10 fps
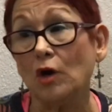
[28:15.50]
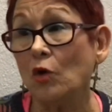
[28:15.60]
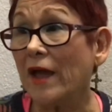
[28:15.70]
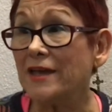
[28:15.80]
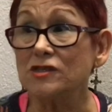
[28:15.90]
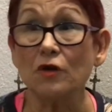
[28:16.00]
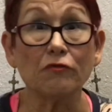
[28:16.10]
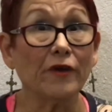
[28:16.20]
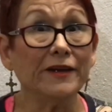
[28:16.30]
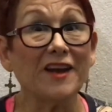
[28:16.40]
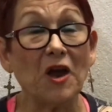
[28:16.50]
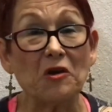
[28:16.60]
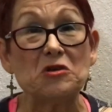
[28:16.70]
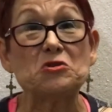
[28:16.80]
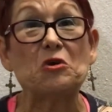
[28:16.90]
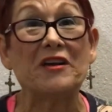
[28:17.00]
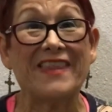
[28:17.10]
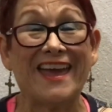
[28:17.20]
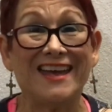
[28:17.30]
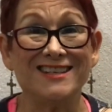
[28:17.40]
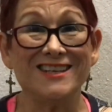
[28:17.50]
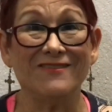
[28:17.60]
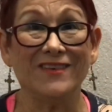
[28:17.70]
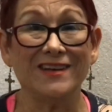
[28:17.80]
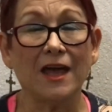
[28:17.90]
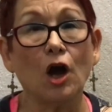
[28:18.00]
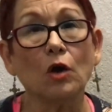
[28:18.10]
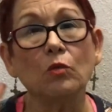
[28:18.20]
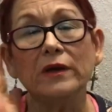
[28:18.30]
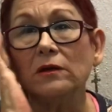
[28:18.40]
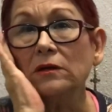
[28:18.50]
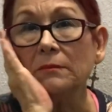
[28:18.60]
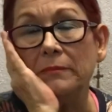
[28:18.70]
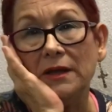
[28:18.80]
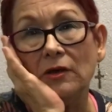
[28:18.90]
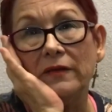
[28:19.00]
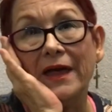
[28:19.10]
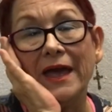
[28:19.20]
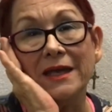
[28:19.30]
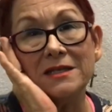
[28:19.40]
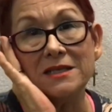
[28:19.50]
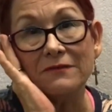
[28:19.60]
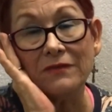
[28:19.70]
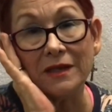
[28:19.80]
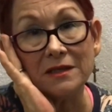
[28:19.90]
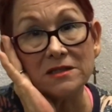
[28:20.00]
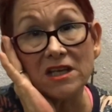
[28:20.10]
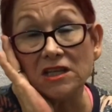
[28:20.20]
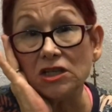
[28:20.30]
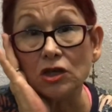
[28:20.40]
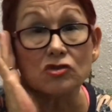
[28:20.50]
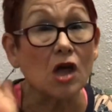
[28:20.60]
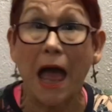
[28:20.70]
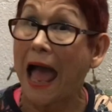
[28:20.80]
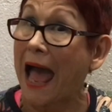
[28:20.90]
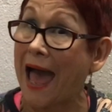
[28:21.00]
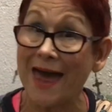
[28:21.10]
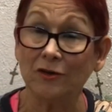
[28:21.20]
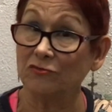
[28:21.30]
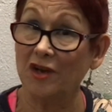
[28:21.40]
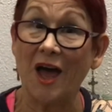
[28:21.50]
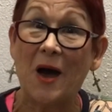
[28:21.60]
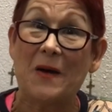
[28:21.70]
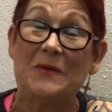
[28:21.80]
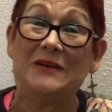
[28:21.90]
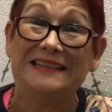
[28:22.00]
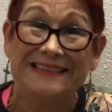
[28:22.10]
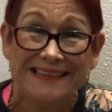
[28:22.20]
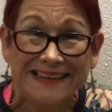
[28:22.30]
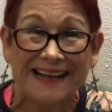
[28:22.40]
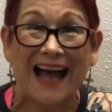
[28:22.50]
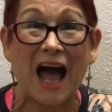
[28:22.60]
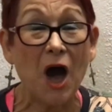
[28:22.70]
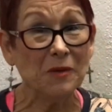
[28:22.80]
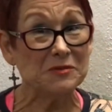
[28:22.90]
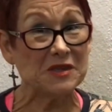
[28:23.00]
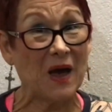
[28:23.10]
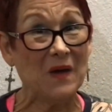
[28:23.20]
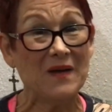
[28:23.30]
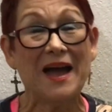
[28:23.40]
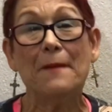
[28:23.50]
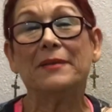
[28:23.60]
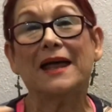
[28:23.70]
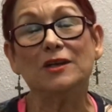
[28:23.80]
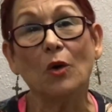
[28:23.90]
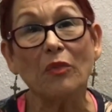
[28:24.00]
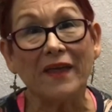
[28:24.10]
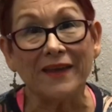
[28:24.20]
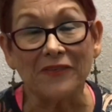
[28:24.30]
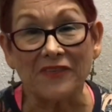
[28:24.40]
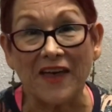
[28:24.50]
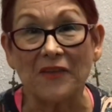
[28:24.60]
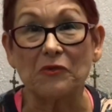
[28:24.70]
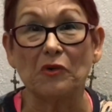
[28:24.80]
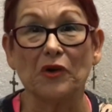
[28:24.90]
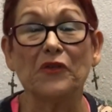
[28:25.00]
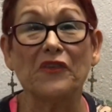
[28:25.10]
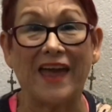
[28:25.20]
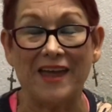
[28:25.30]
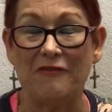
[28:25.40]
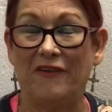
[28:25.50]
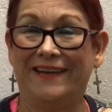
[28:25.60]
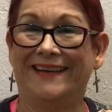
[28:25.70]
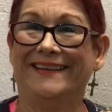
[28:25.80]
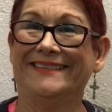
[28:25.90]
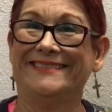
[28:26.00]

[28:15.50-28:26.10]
Okay, so Fred and I are enjoying the ATV. Now, are we going to be on the ATV in 10 years? I don't know. I hope so, but I don't think it sounds real safe.